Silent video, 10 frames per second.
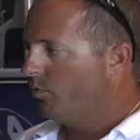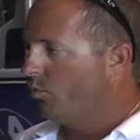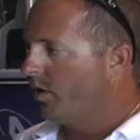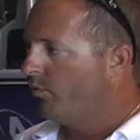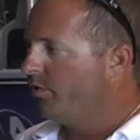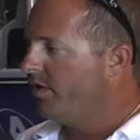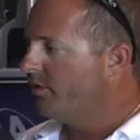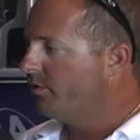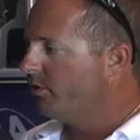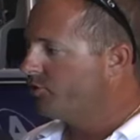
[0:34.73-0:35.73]
When
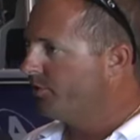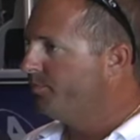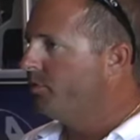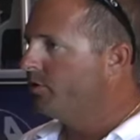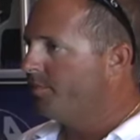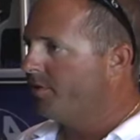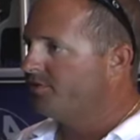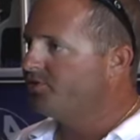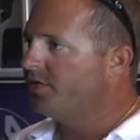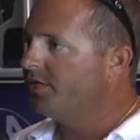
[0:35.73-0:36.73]
we initially pulled up
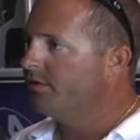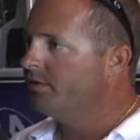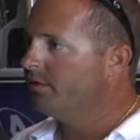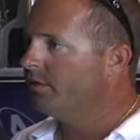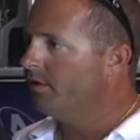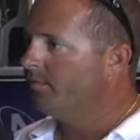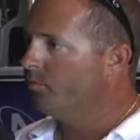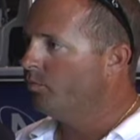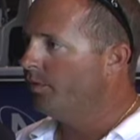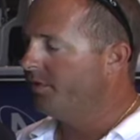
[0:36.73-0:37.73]
on scene,
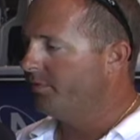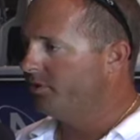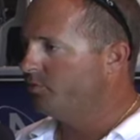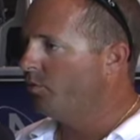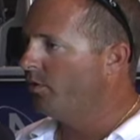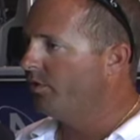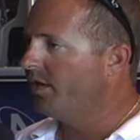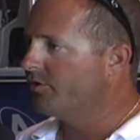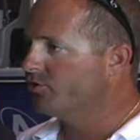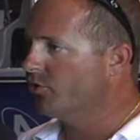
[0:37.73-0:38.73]
but at this point we'd
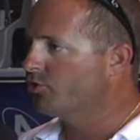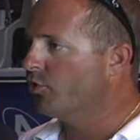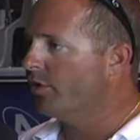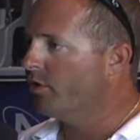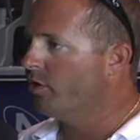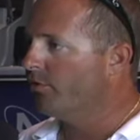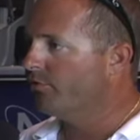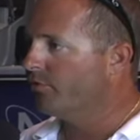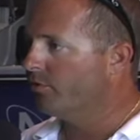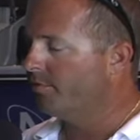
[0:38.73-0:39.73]
had a search going on
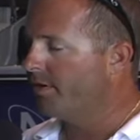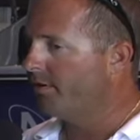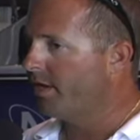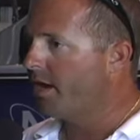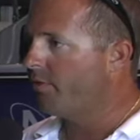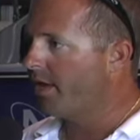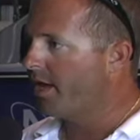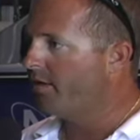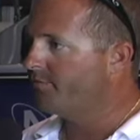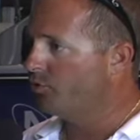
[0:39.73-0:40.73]
for about an hour and a
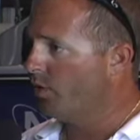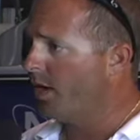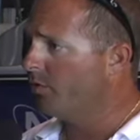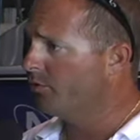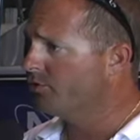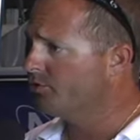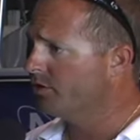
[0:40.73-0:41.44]
half, 2 hours,